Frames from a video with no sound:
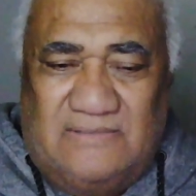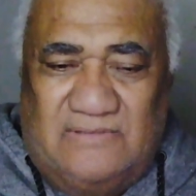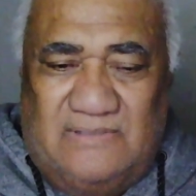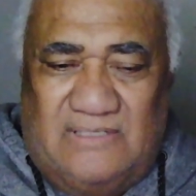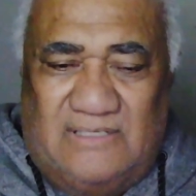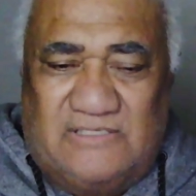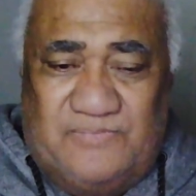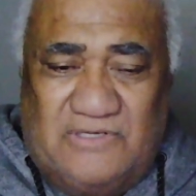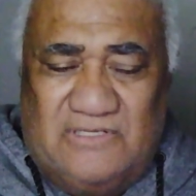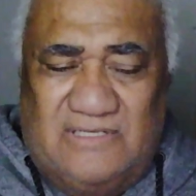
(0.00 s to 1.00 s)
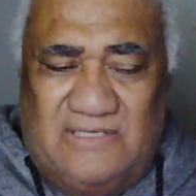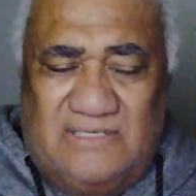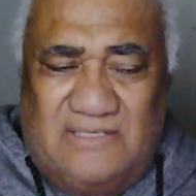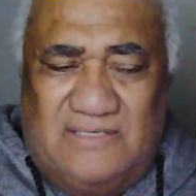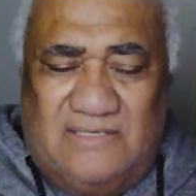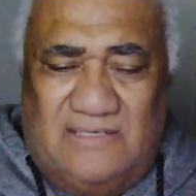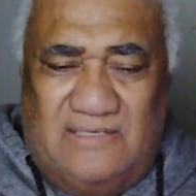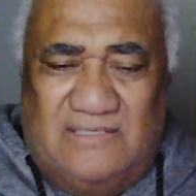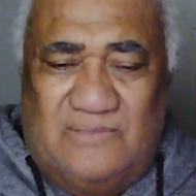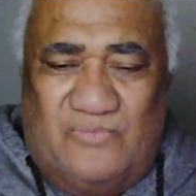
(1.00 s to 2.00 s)
especially
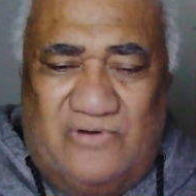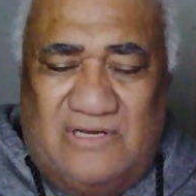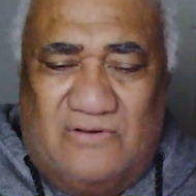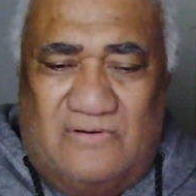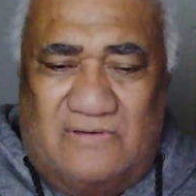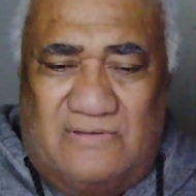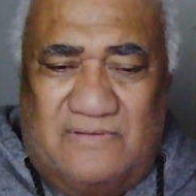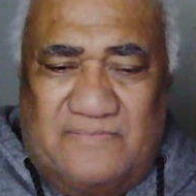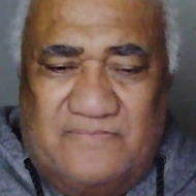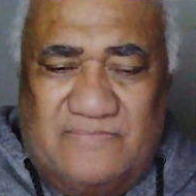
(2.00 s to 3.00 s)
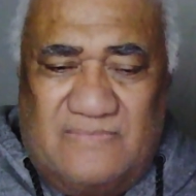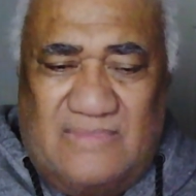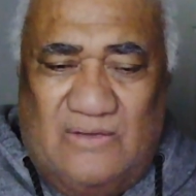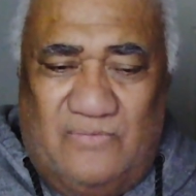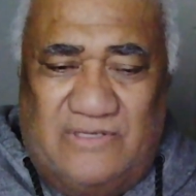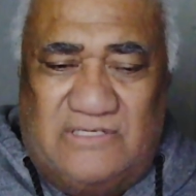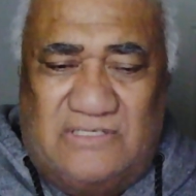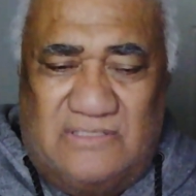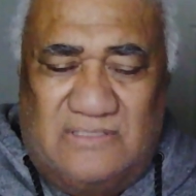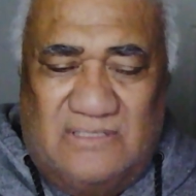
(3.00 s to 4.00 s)
in the Marine Corps,
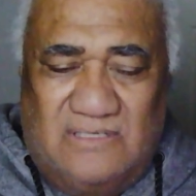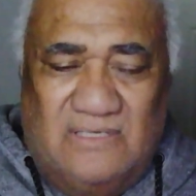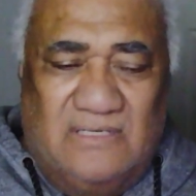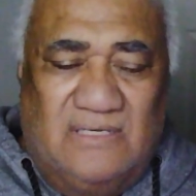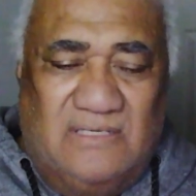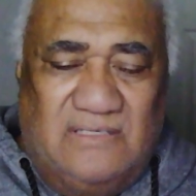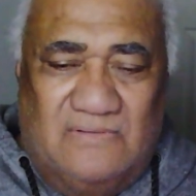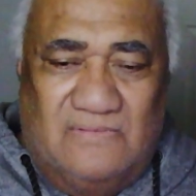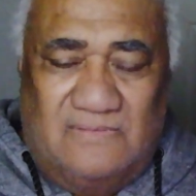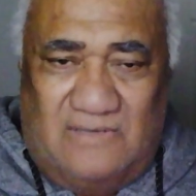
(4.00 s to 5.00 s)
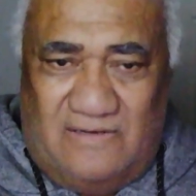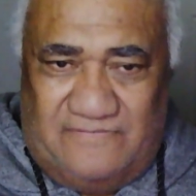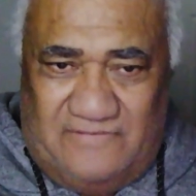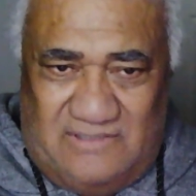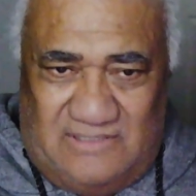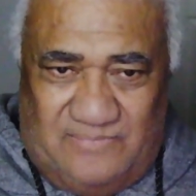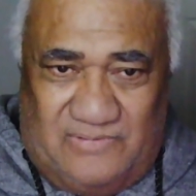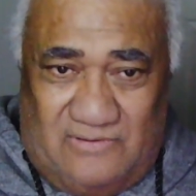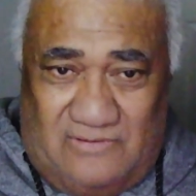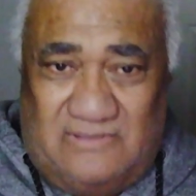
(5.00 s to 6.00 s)
which you often deploy.